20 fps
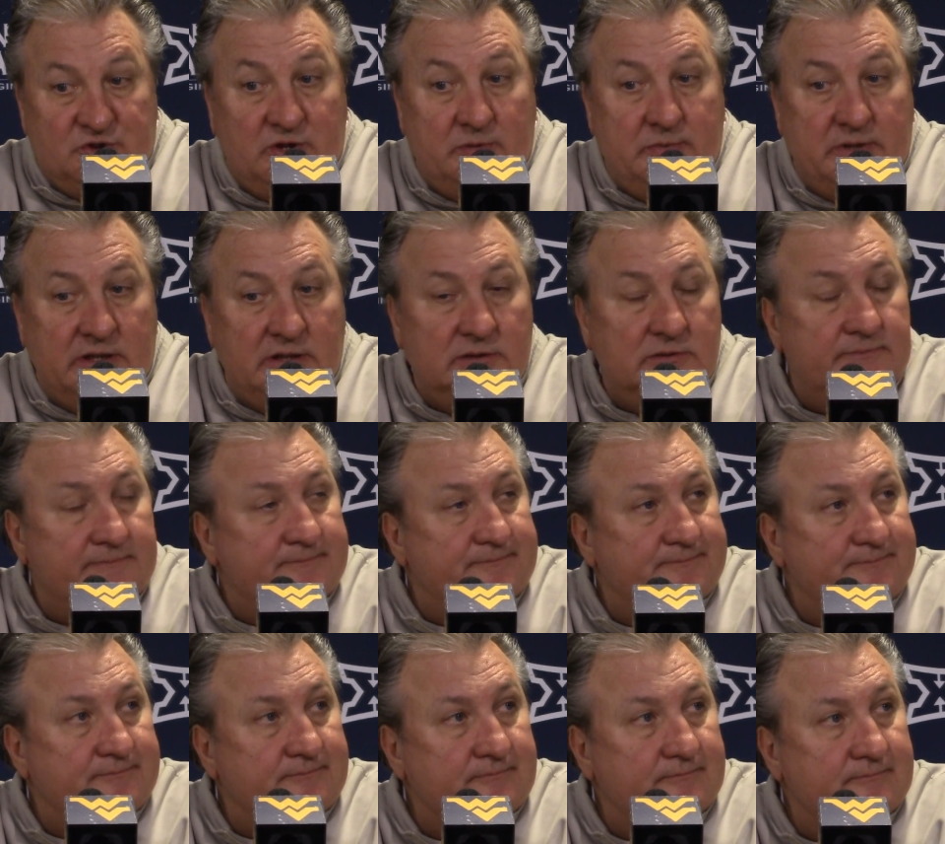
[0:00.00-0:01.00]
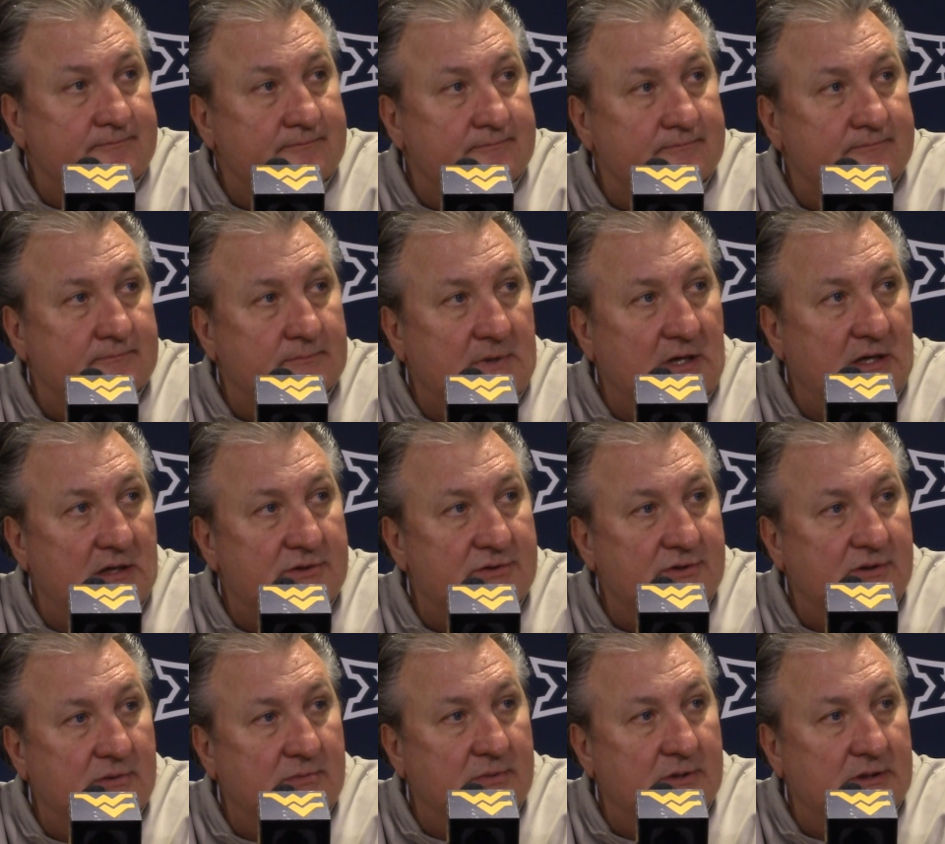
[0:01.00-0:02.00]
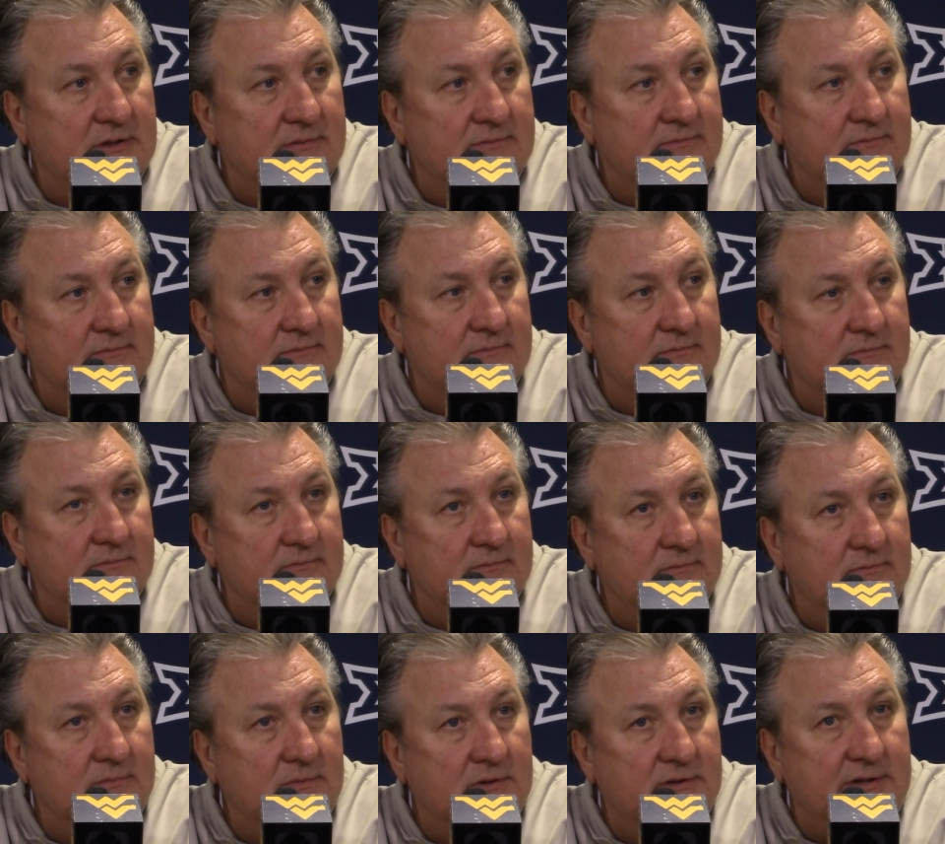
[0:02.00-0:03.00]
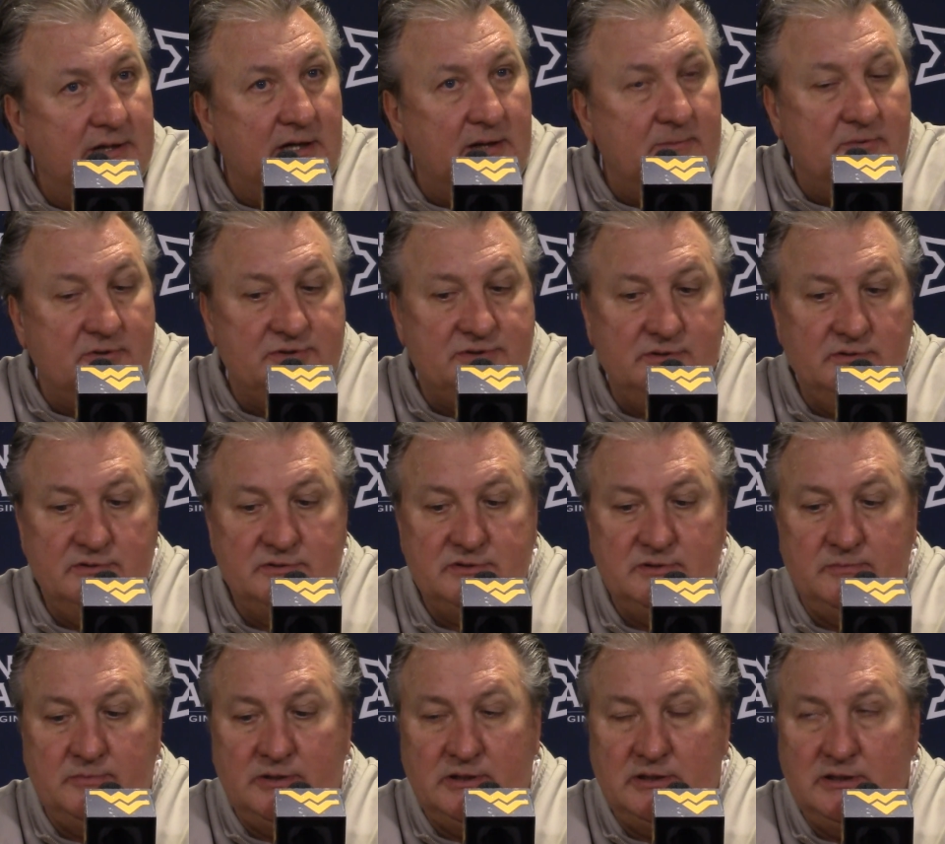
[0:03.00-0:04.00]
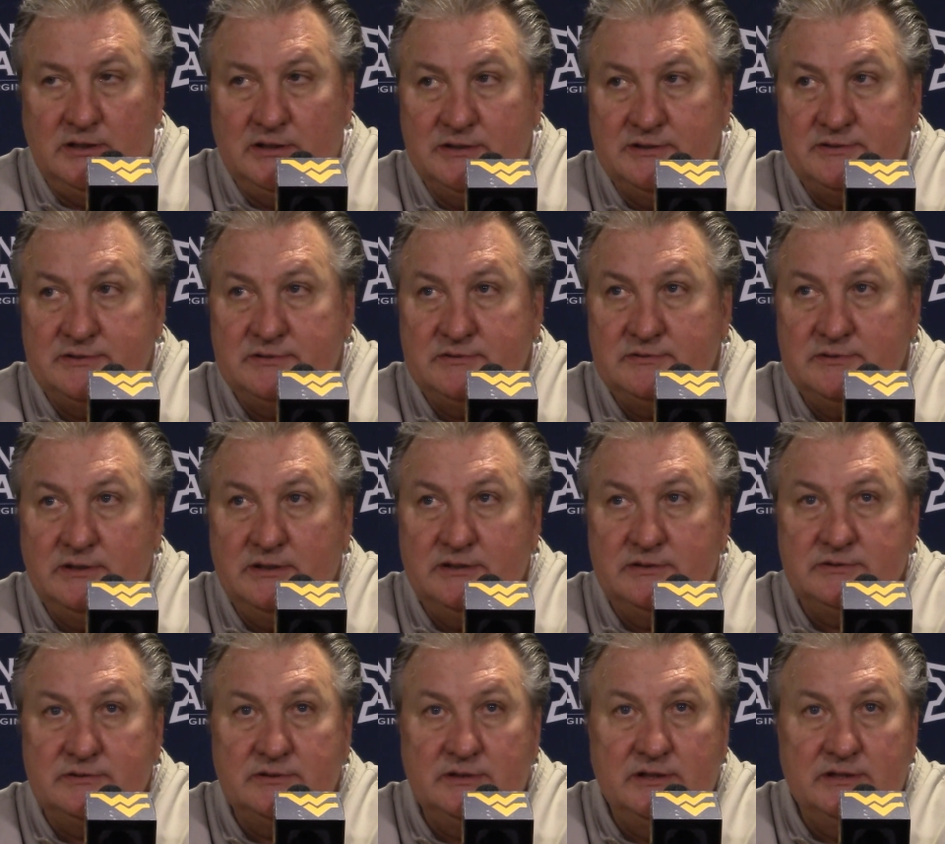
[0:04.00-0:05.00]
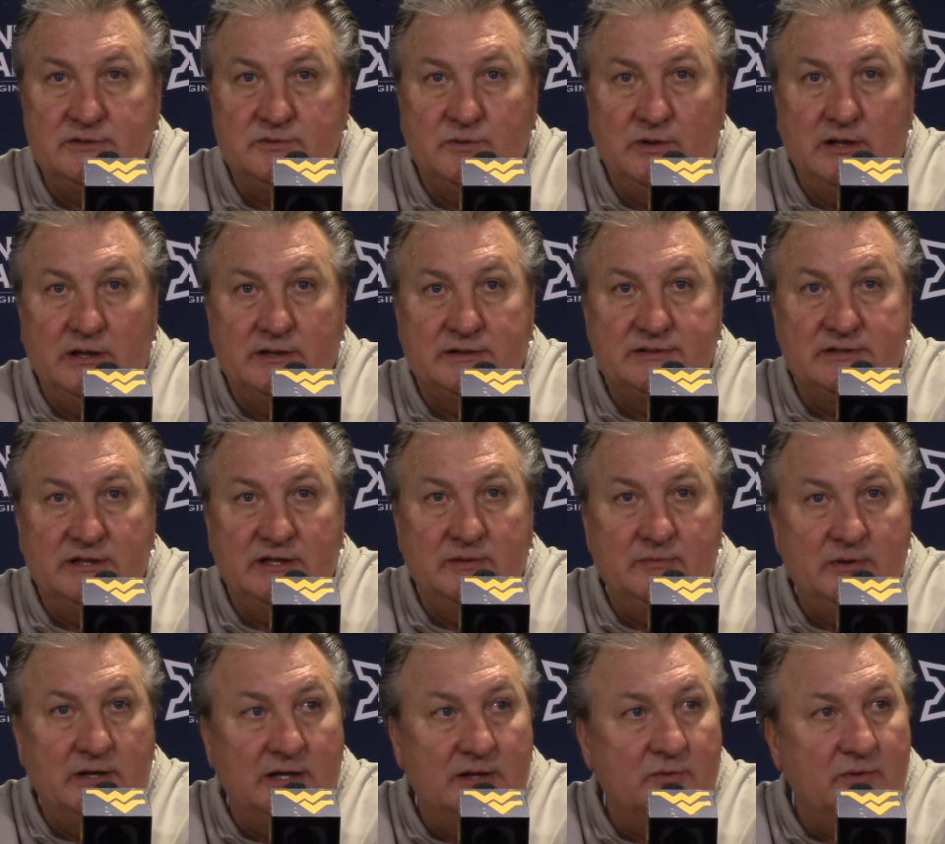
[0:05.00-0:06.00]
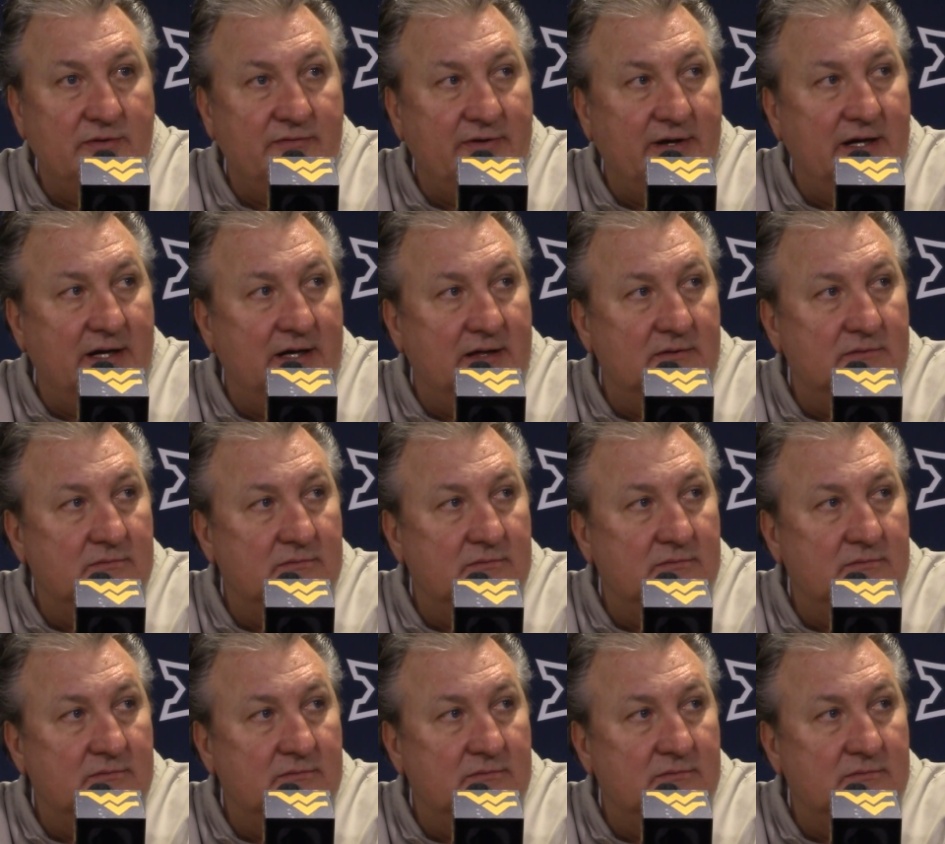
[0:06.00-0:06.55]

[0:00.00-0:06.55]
Should be. Yeah, it should be. Derek pursues the ball as well as anybody we've had.